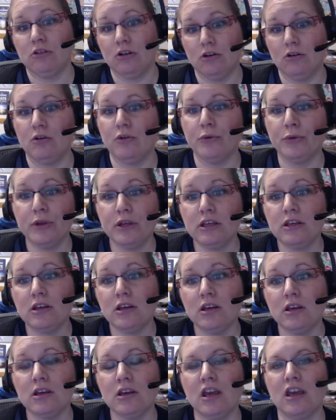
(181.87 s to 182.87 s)
critical
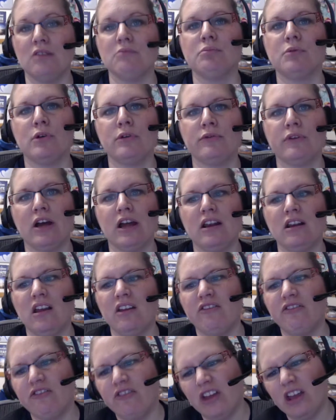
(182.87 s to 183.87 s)
thinking and provide a
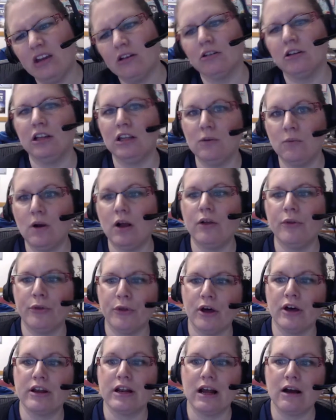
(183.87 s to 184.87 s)
fairly well
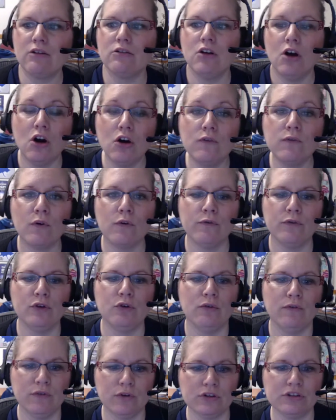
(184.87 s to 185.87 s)
thought out
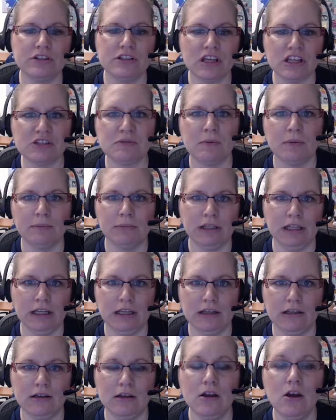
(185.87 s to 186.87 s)
overview of your assessment
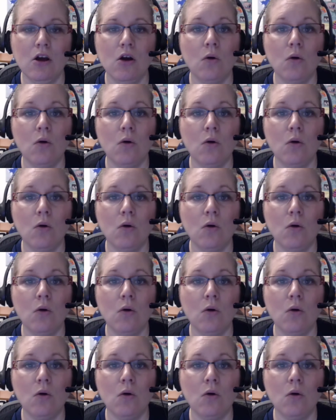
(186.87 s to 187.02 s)
plan,